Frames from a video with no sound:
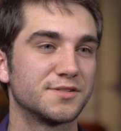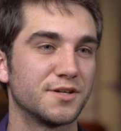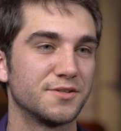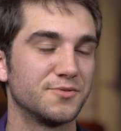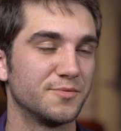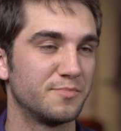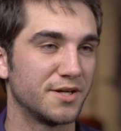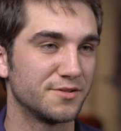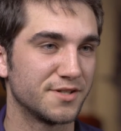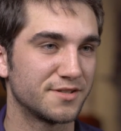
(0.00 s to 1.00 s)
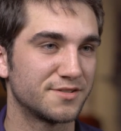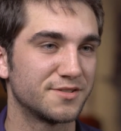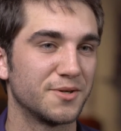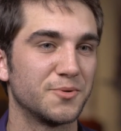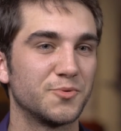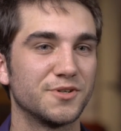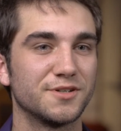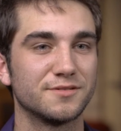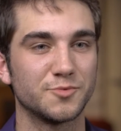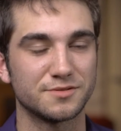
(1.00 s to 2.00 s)
started doing bageling, so
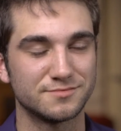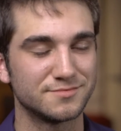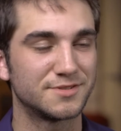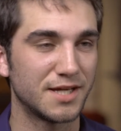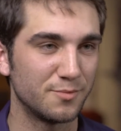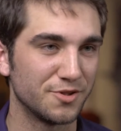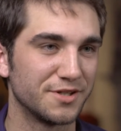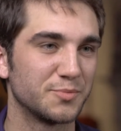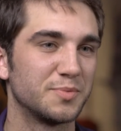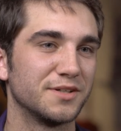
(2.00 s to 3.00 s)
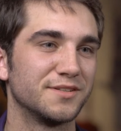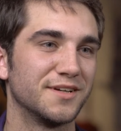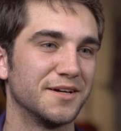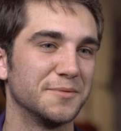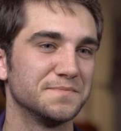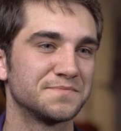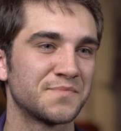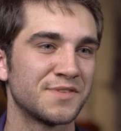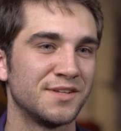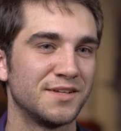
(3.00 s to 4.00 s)
we're tabling, but
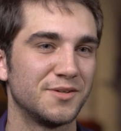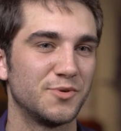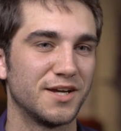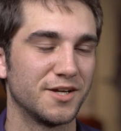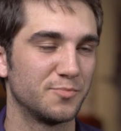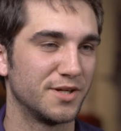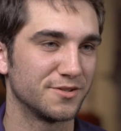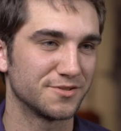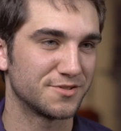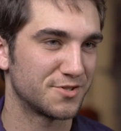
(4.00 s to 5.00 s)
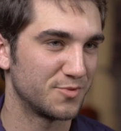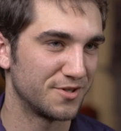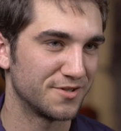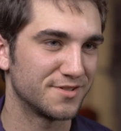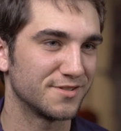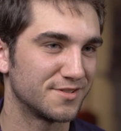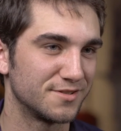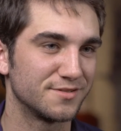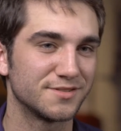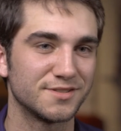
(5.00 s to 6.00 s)
we hand out bagels and shmir to the
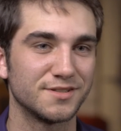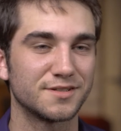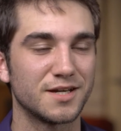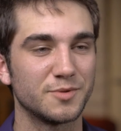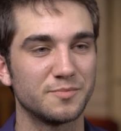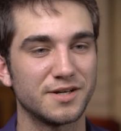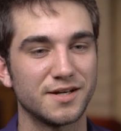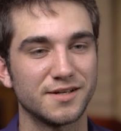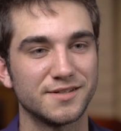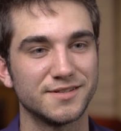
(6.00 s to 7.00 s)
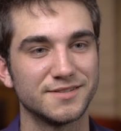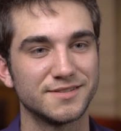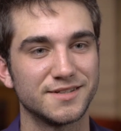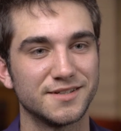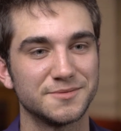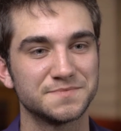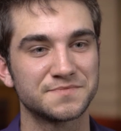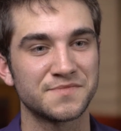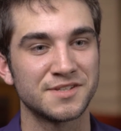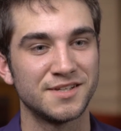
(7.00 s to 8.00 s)
students that are coming by, and
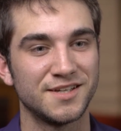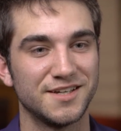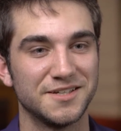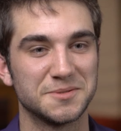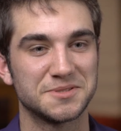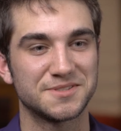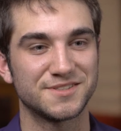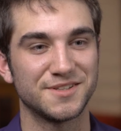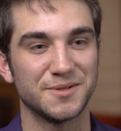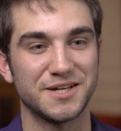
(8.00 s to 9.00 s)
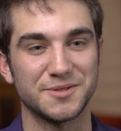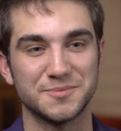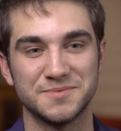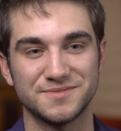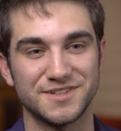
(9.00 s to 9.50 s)
it's a lot of